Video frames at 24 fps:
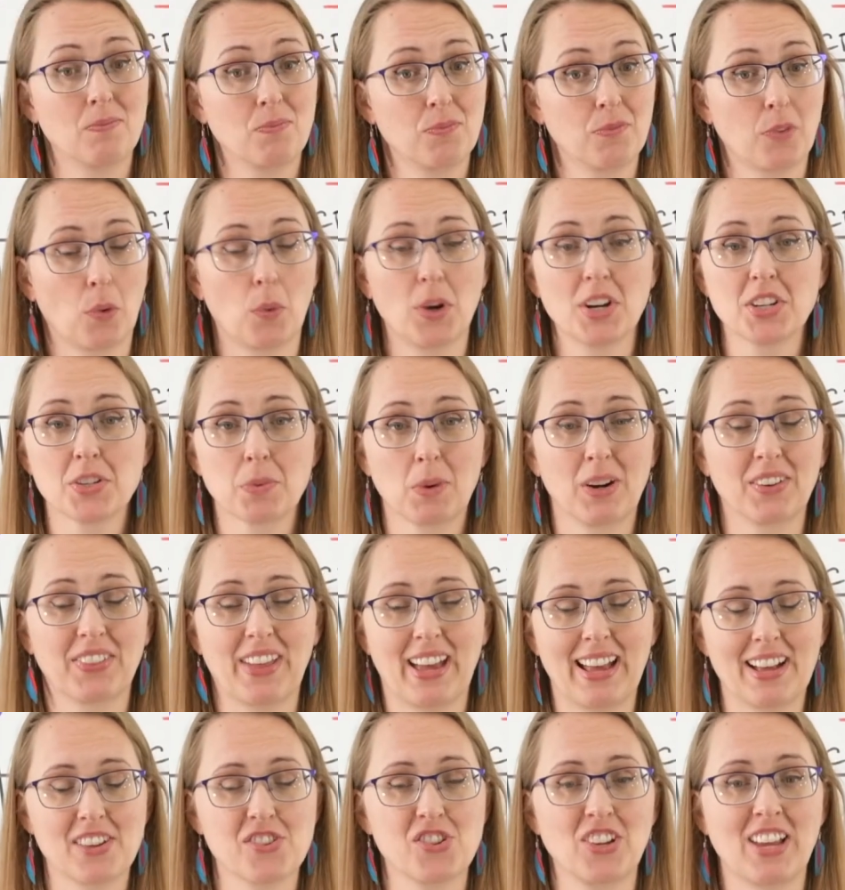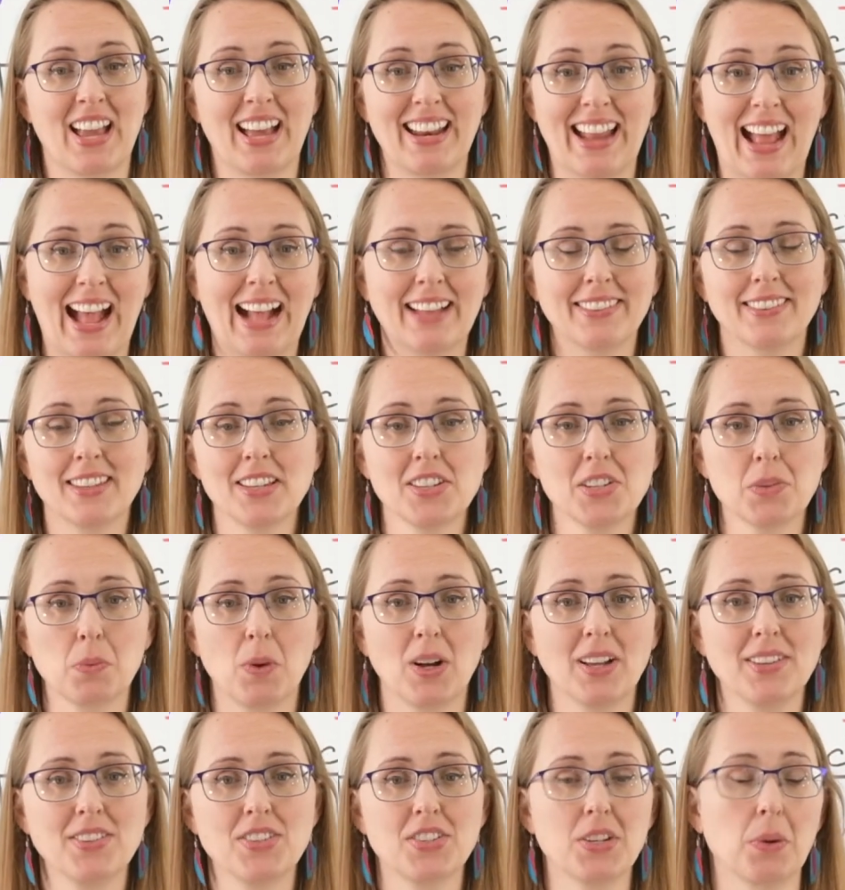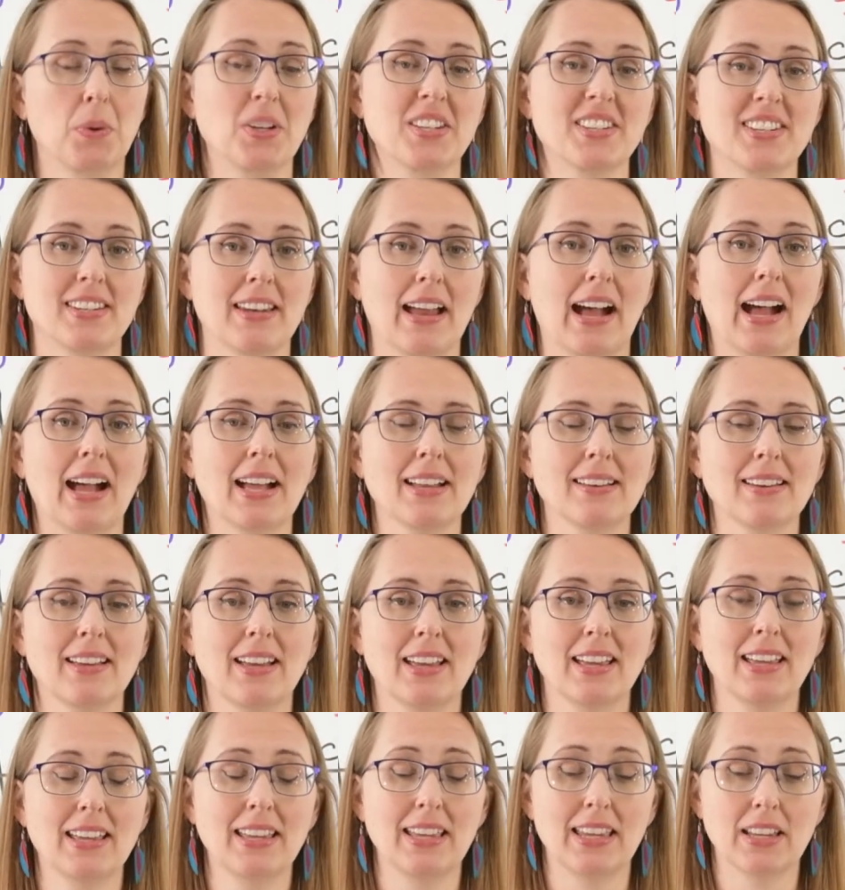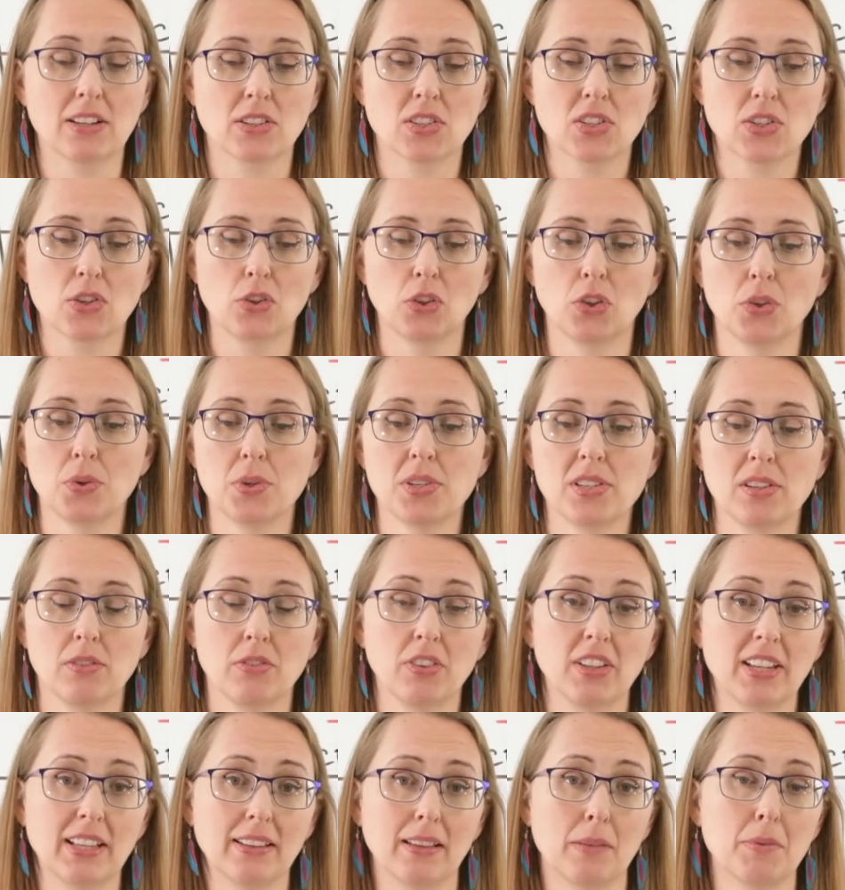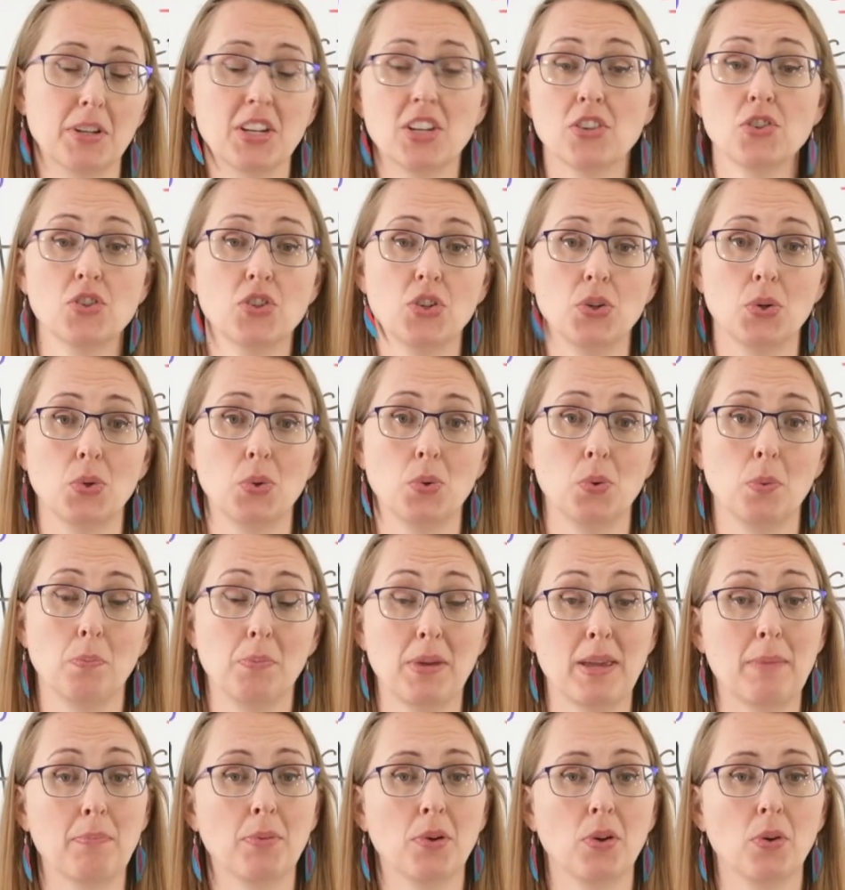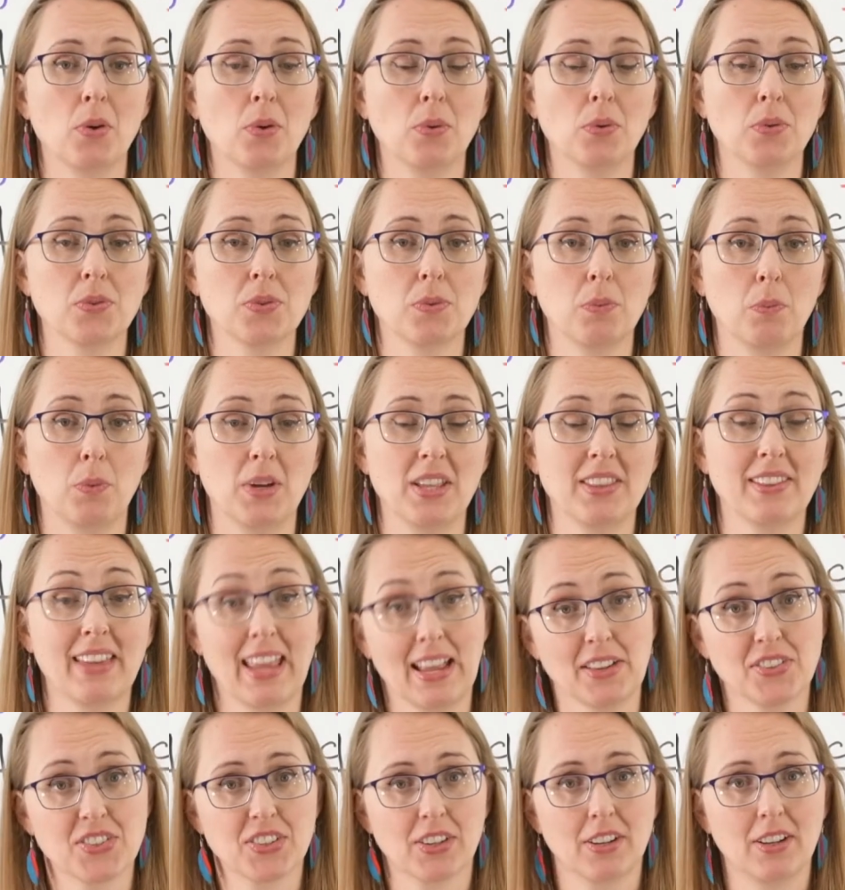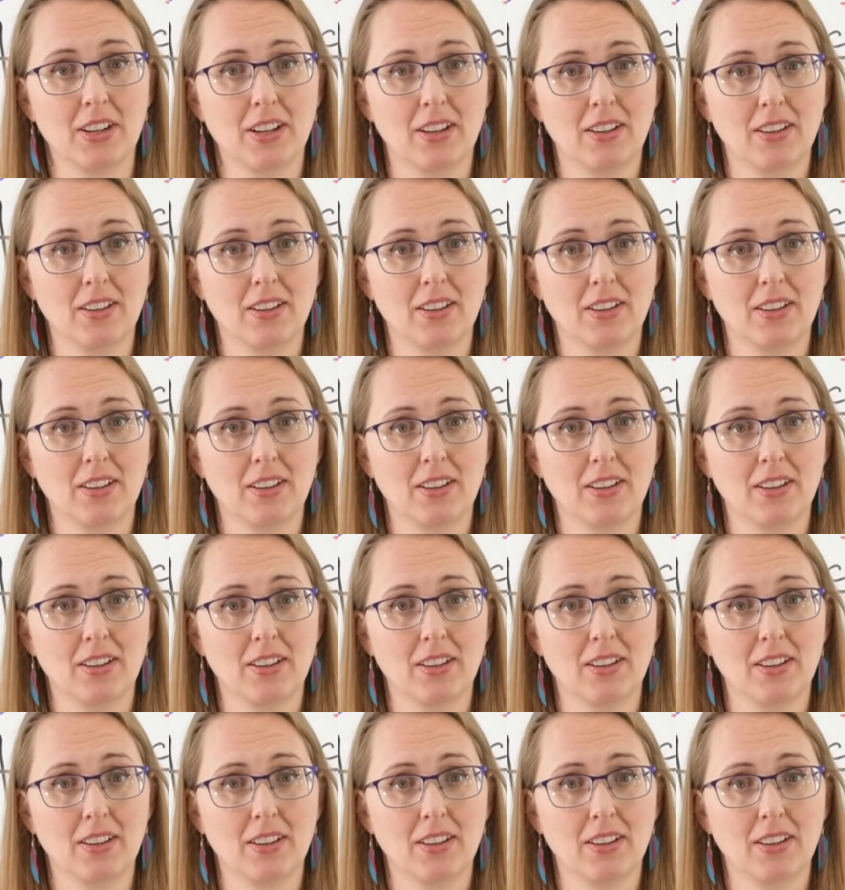for what it's worth, I actually had had this one, so it's not exclusively limited to people with cancer.